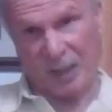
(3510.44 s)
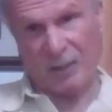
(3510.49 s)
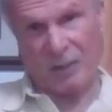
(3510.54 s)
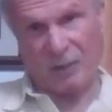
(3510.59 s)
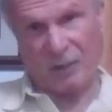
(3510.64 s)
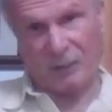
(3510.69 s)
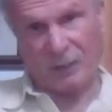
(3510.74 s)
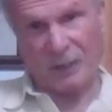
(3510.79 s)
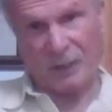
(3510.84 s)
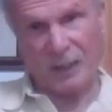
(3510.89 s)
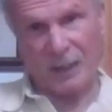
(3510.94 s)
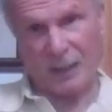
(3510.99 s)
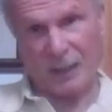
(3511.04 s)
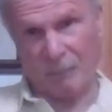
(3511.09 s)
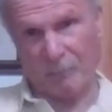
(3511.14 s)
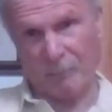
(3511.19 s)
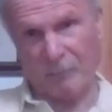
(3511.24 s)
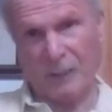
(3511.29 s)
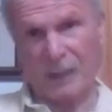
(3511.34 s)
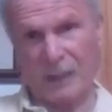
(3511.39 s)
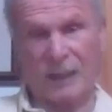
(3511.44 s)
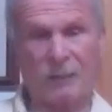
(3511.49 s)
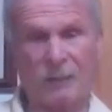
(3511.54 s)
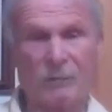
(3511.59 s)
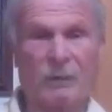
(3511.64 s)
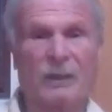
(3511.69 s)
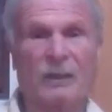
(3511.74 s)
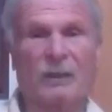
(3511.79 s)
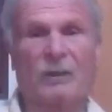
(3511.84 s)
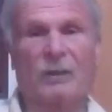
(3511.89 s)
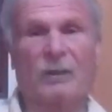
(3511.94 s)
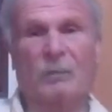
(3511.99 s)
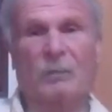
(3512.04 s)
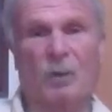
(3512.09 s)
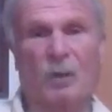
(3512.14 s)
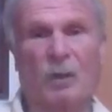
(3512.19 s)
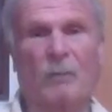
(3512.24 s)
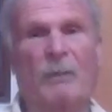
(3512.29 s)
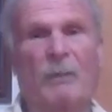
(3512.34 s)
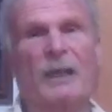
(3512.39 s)
change over time as we
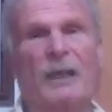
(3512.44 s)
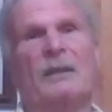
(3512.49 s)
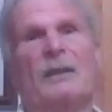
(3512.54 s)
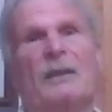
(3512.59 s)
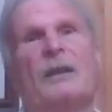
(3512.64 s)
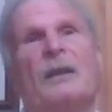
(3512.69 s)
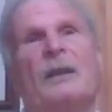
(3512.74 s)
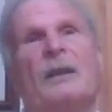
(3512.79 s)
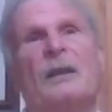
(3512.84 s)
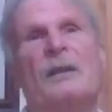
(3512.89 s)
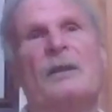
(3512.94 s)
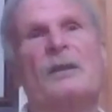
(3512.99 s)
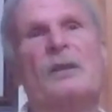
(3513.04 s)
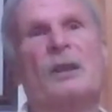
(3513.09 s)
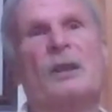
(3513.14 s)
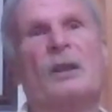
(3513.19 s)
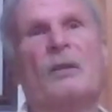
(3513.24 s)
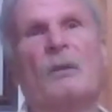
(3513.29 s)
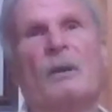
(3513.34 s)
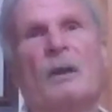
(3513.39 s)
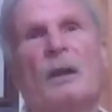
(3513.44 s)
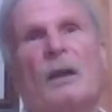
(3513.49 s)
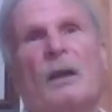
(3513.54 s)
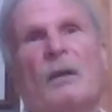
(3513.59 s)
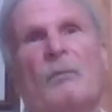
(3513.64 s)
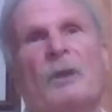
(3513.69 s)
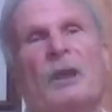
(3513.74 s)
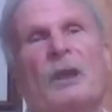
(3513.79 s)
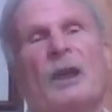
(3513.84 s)
learn more about it. So,